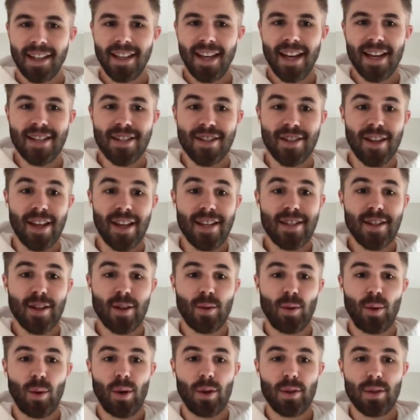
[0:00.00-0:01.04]
Yeah, so that's a
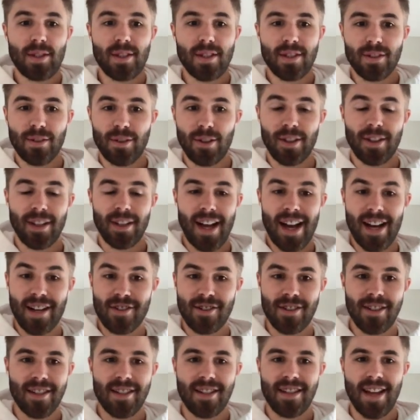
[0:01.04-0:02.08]
quote, or
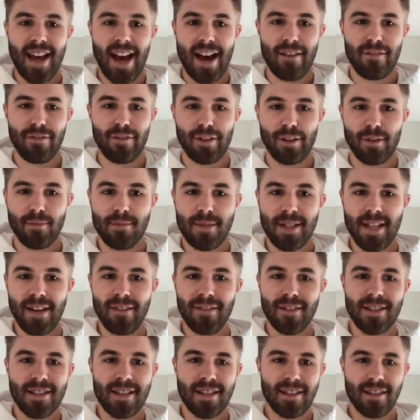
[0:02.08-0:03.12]
actually a stat from
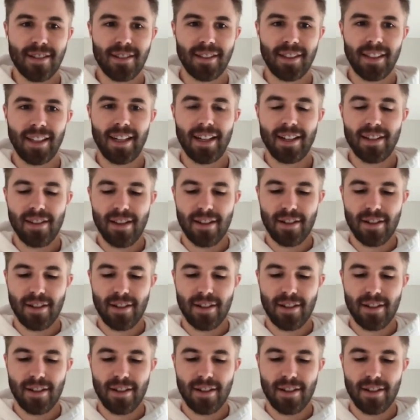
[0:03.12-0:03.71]
David Sinclair.